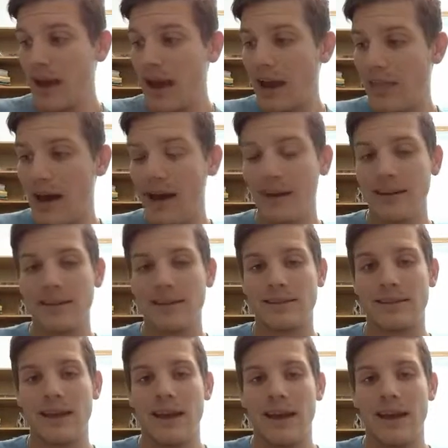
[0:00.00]
and that
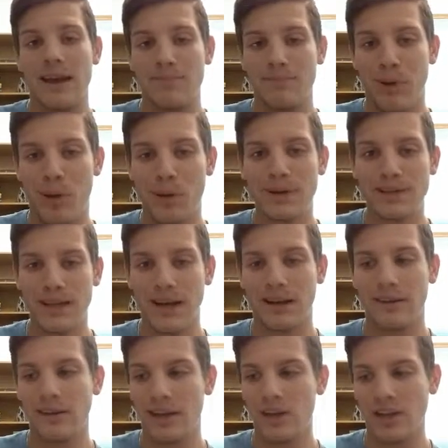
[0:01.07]
is a
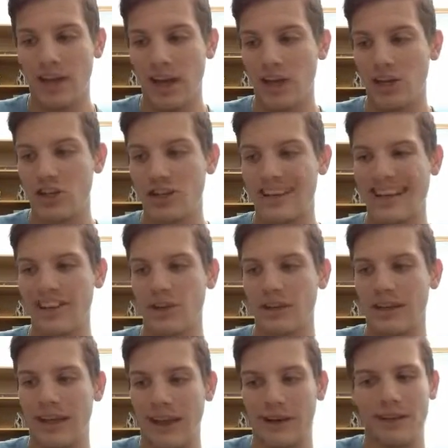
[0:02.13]
post-secondary education either
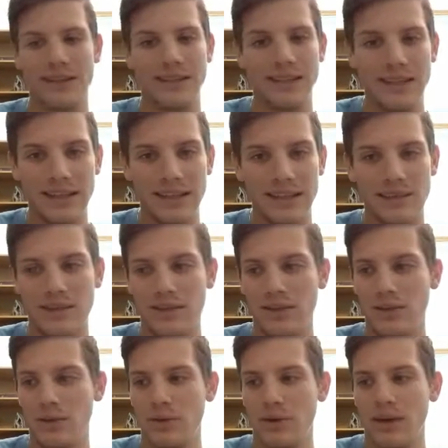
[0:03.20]
guarantees
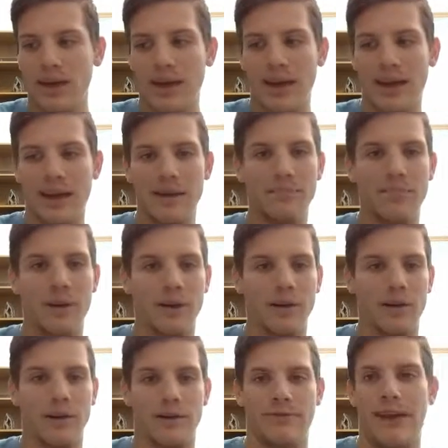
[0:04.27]
you a
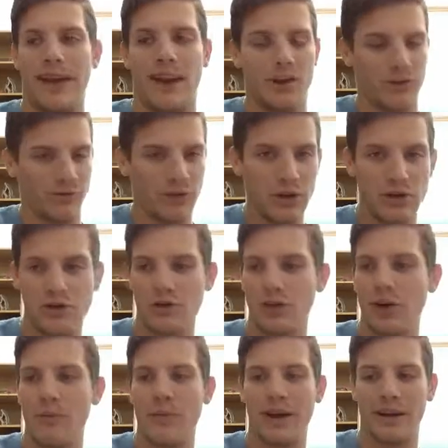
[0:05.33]
better financial
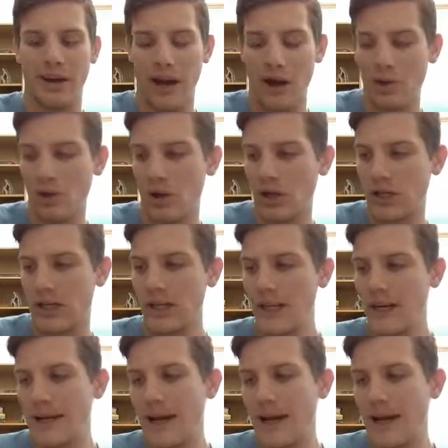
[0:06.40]
future, a better outlook,